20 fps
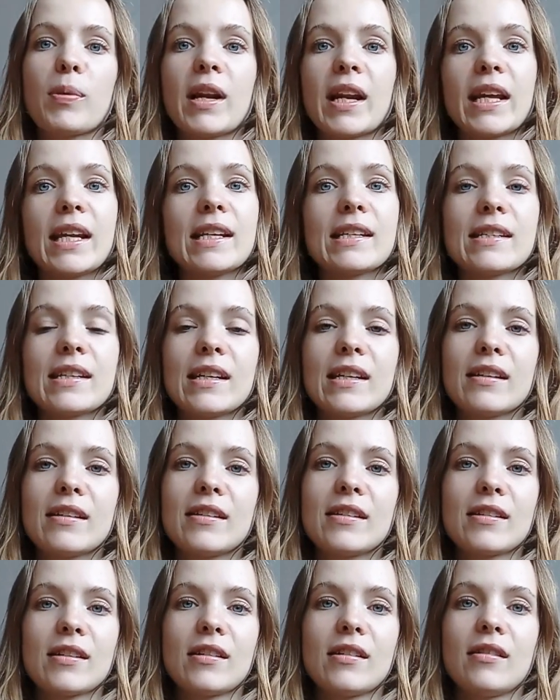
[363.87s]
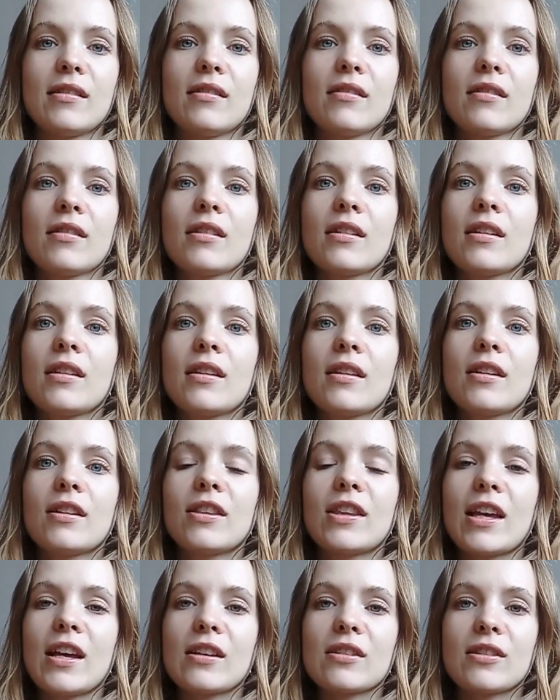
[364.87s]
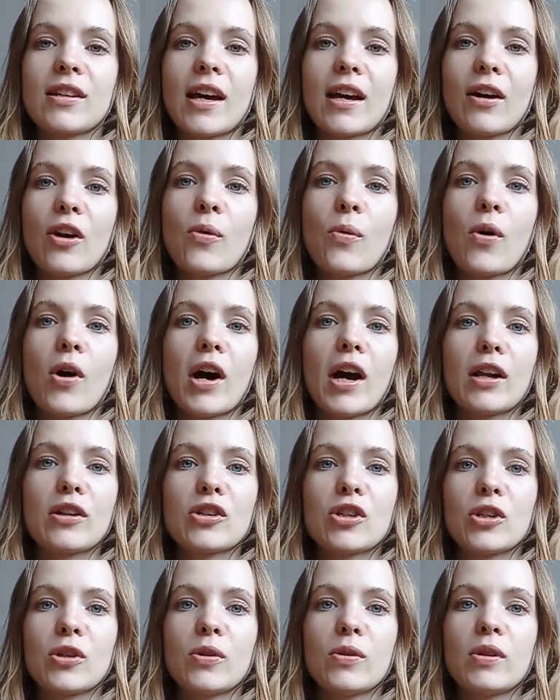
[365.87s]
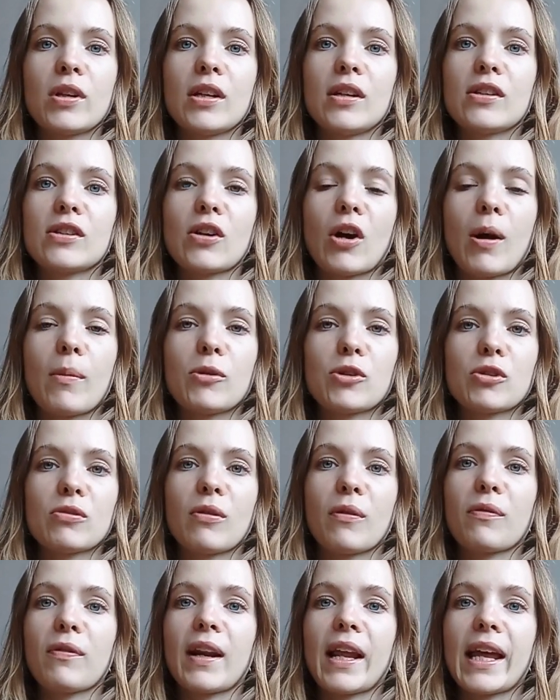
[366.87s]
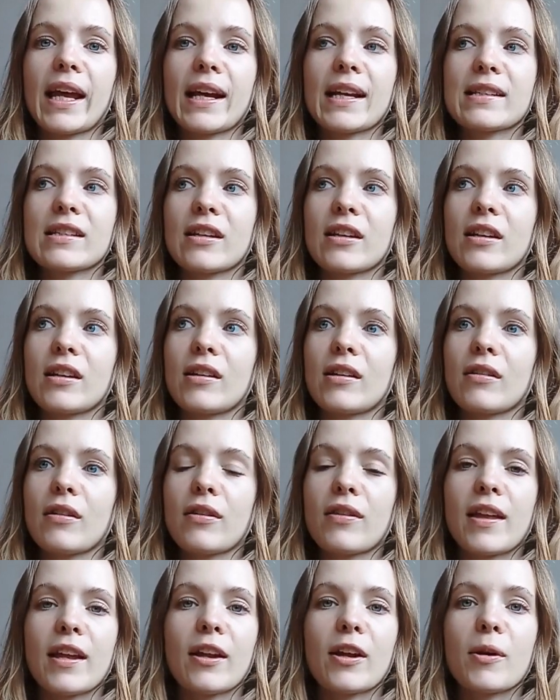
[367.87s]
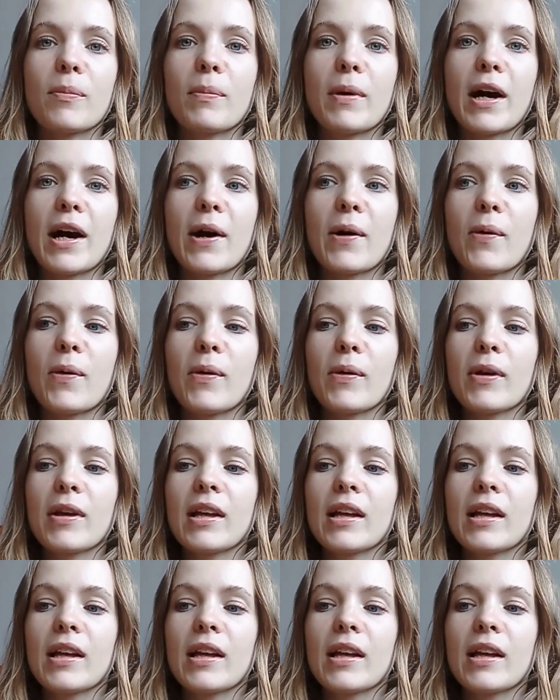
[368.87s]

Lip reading: places, and there's that quietude and time to reflect and think about